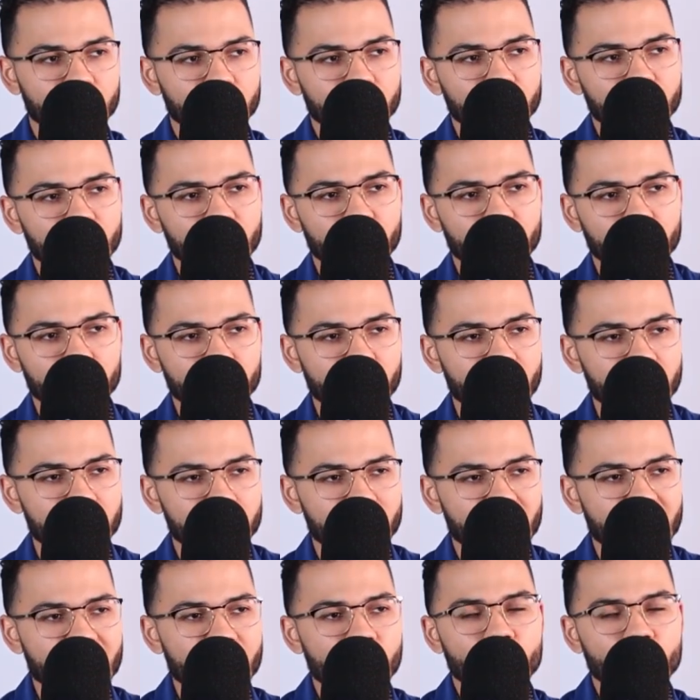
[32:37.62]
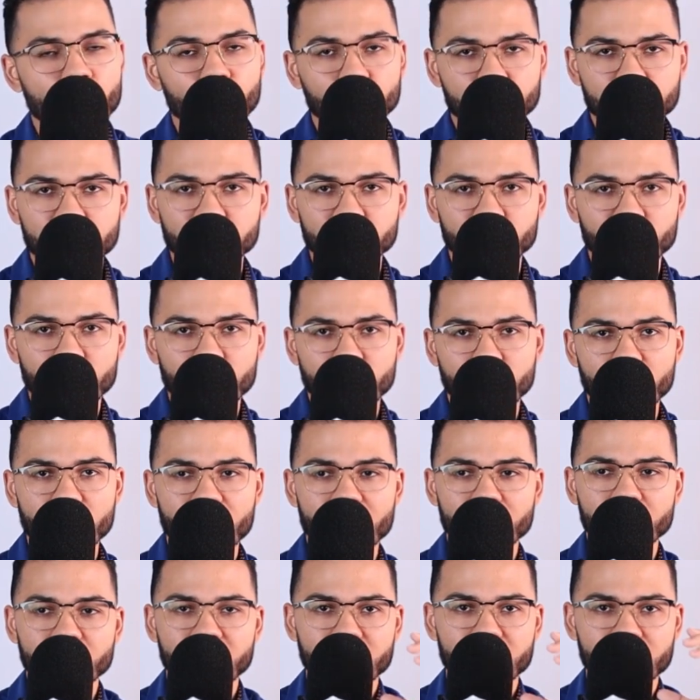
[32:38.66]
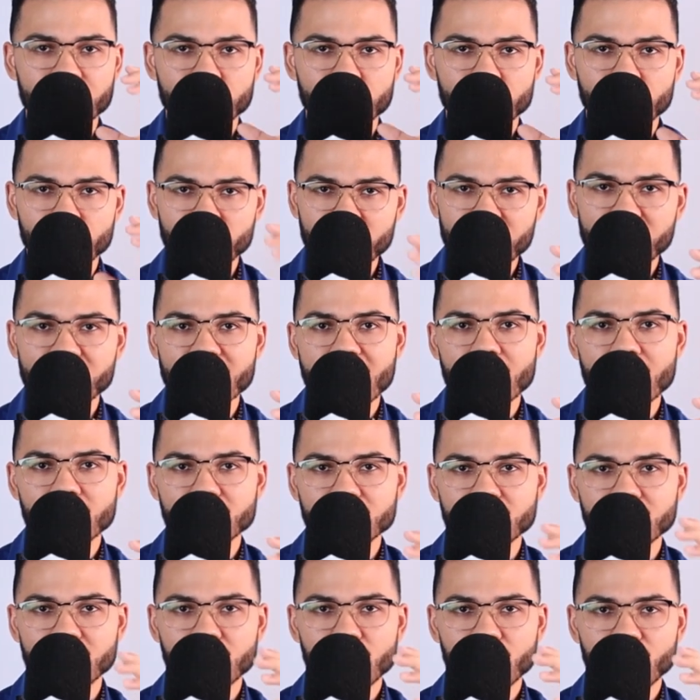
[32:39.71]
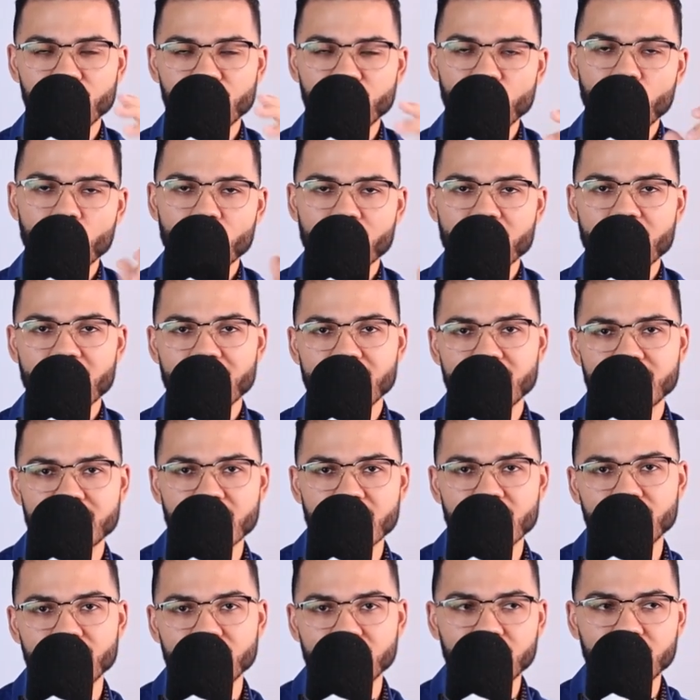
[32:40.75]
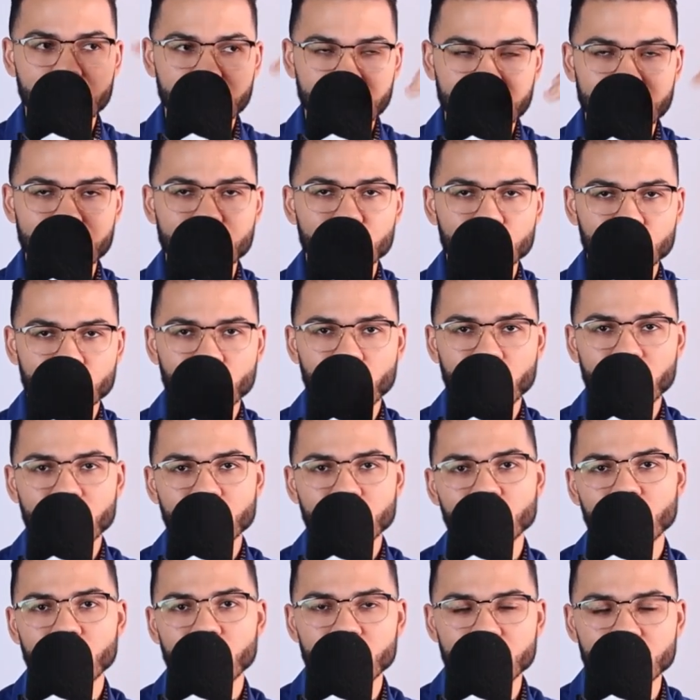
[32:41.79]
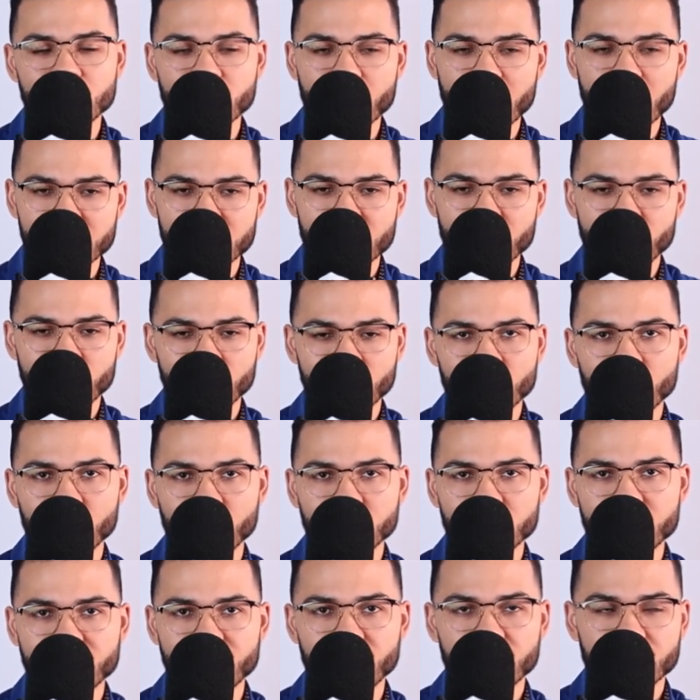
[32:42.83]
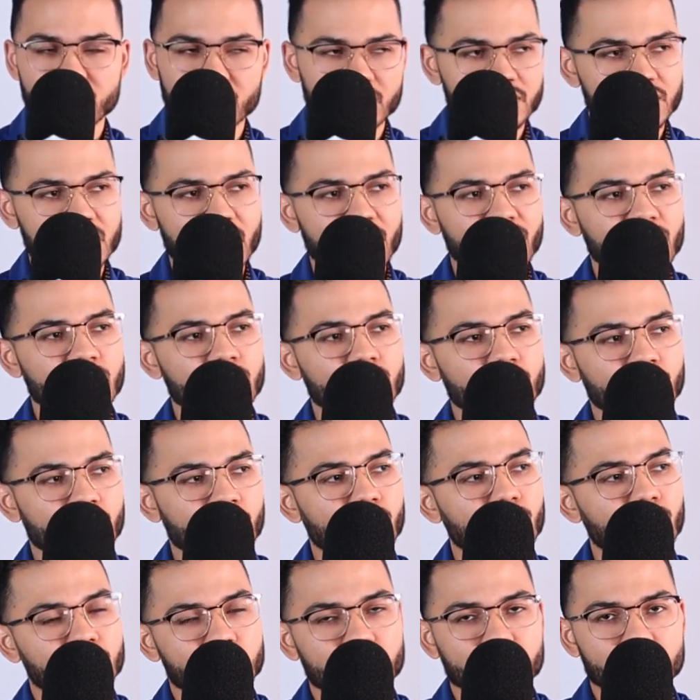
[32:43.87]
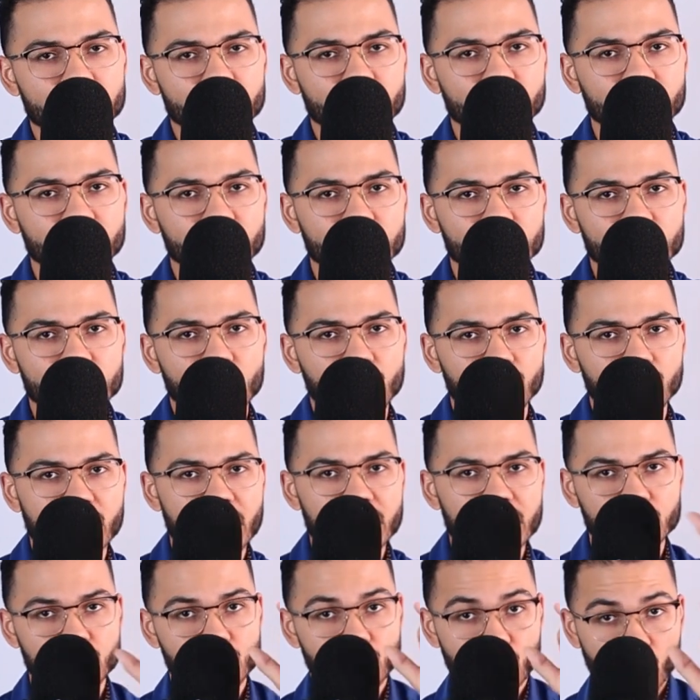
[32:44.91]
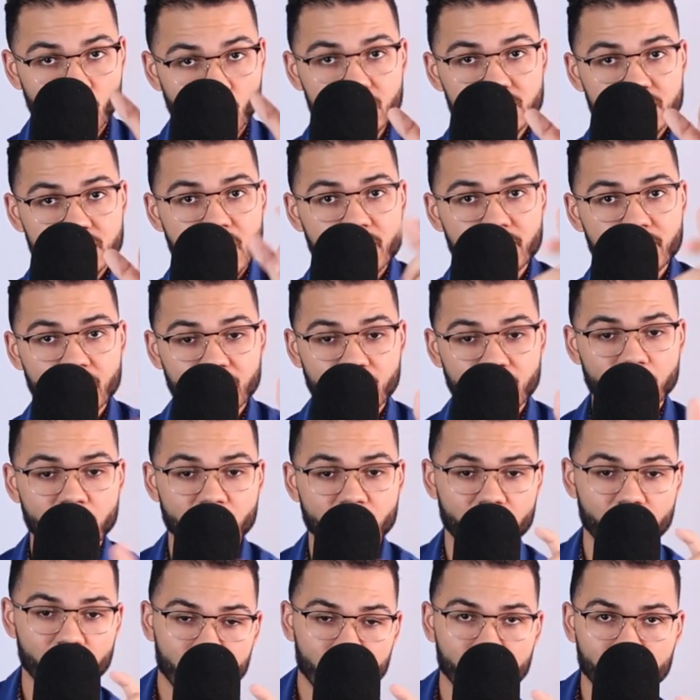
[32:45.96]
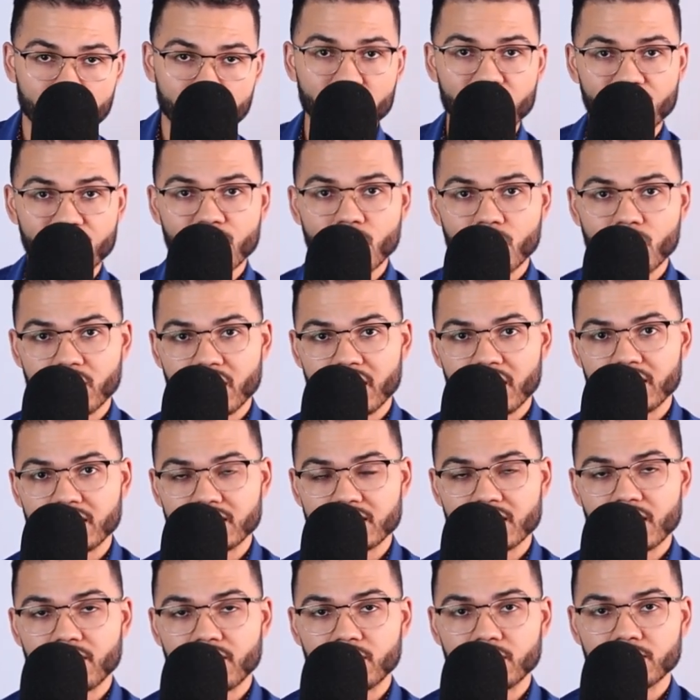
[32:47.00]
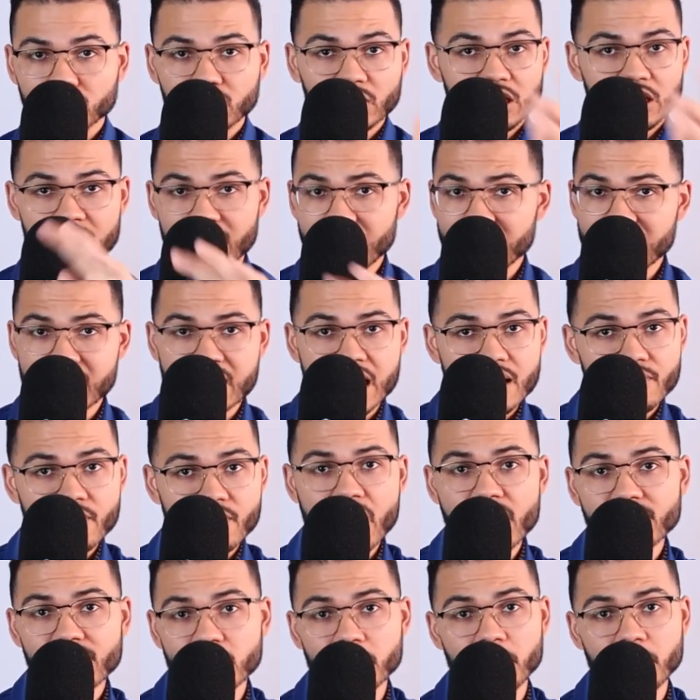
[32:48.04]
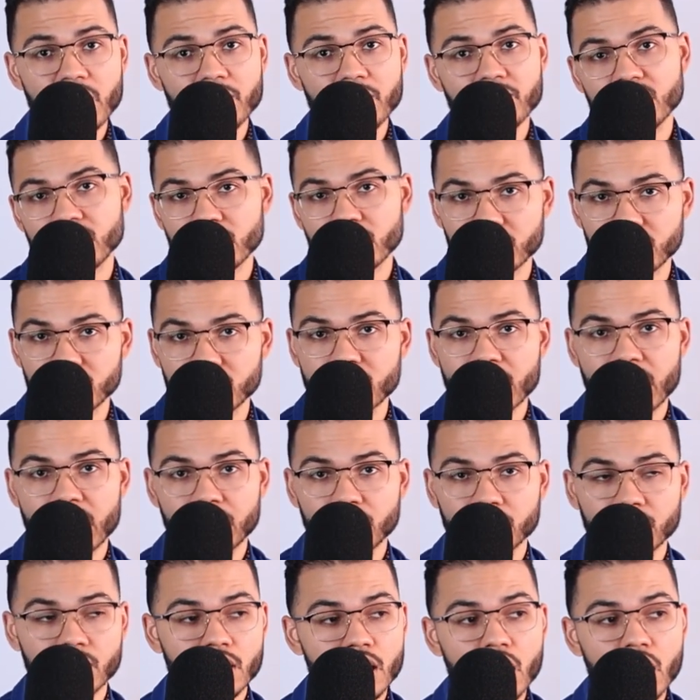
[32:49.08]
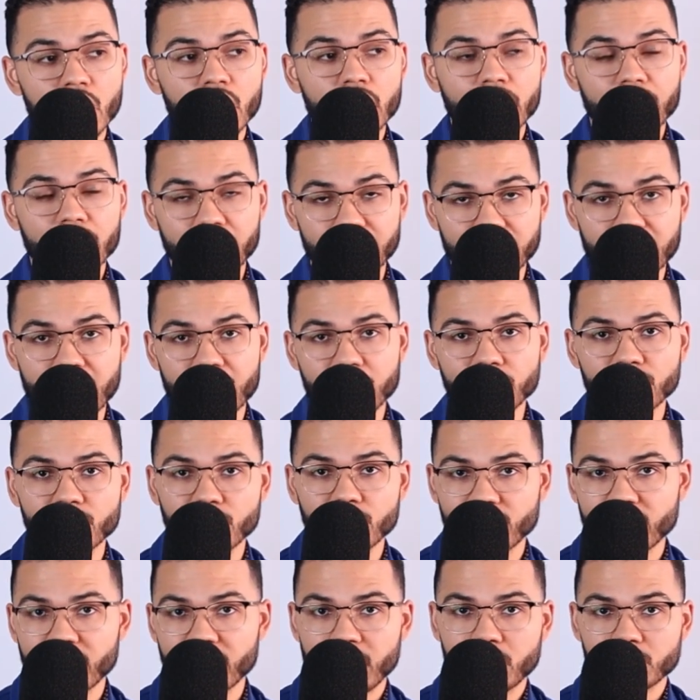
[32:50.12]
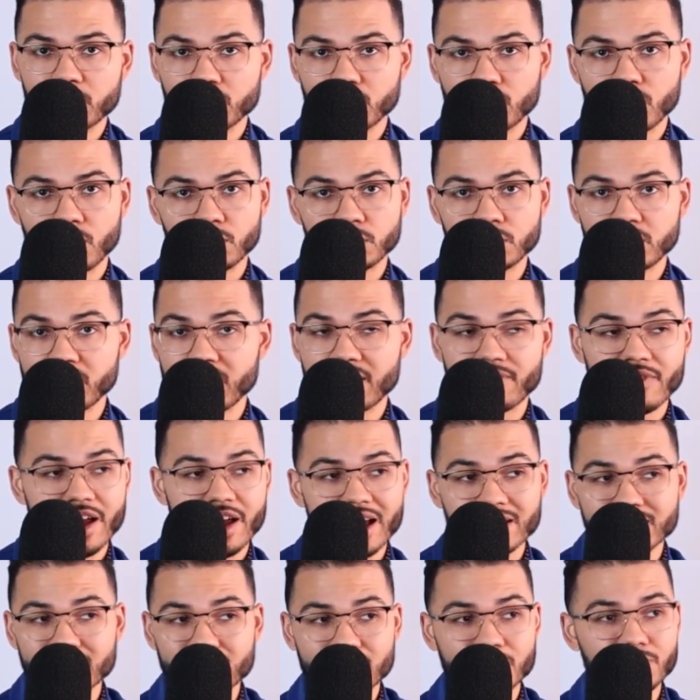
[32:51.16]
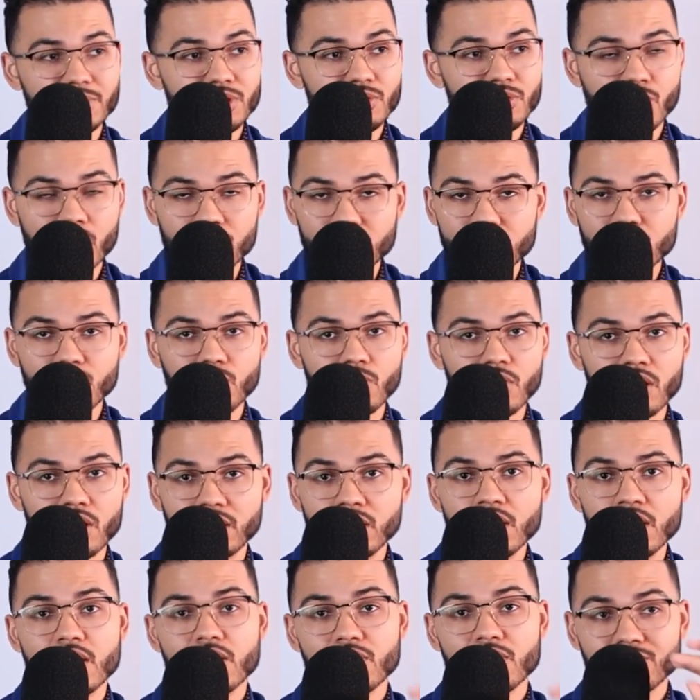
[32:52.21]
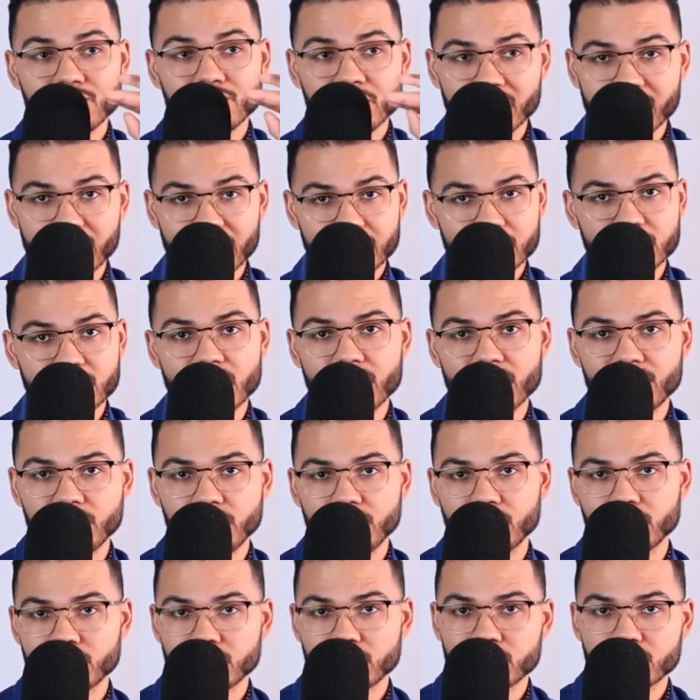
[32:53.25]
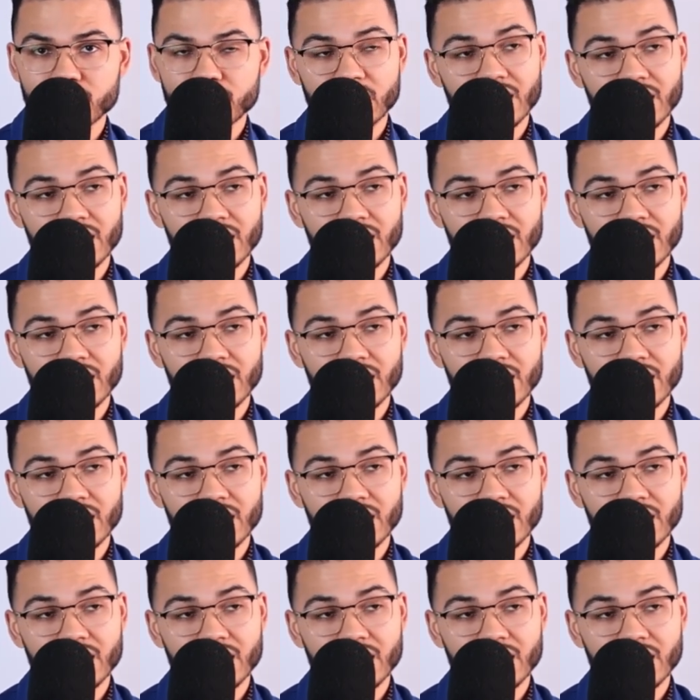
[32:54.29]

uh, my main coaching program is 3,497 in 2022 as I record this video. It's a seven year coaching service. So that's one time that they pay 34.97 and they never have to pay me another dollar again for financial coaching. They have access to me one to one for the next seven years.